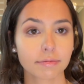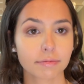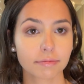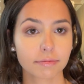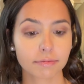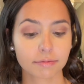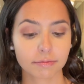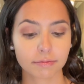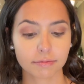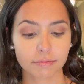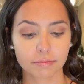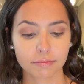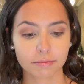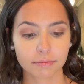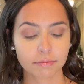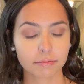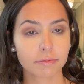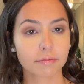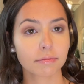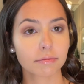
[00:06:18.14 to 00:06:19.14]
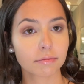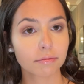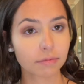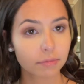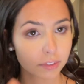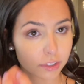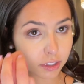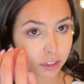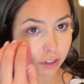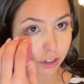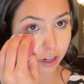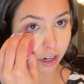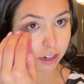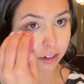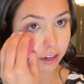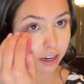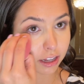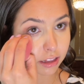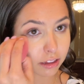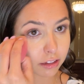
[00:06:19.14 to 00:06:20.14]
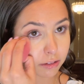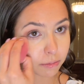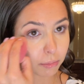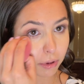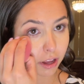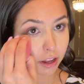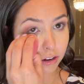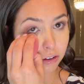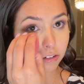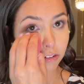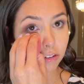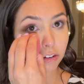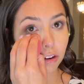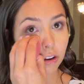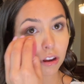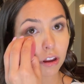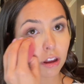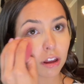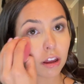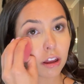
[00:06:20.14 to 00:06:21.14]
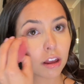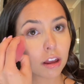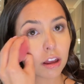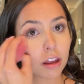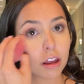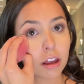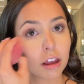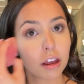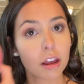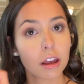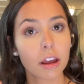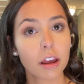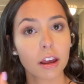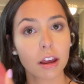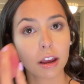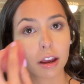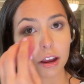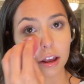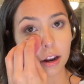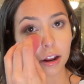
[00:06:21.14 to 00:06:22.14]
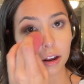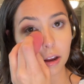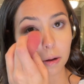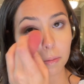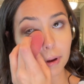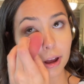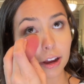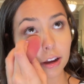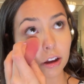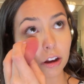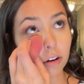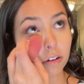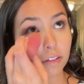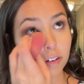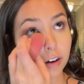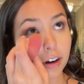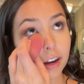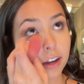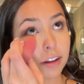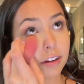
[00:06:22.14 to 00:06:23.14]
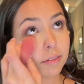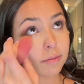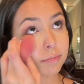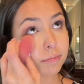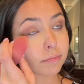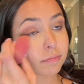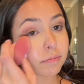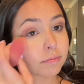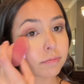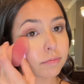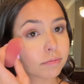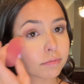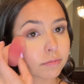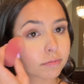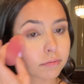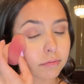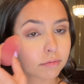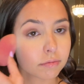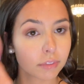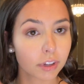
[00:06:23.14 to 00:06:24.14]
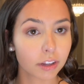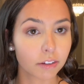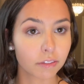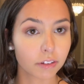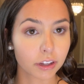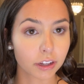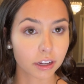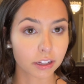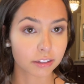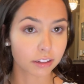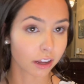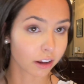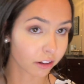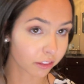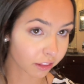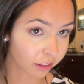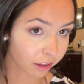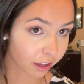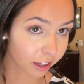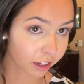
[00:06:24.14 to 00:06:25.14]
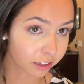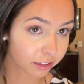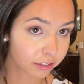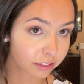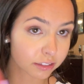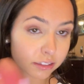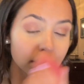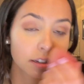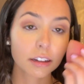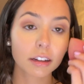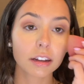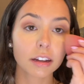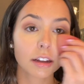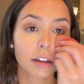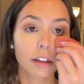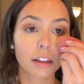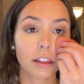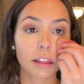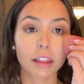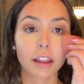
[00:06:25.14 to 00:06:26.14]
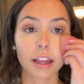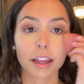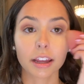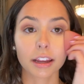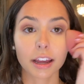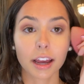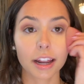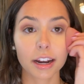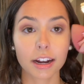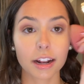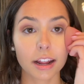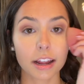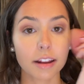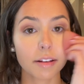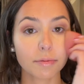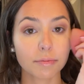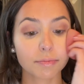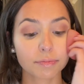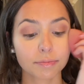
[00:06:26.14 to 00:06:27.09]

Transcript: So then I take the sponge and I go back over it if it gets out of the lines, like it kind of did.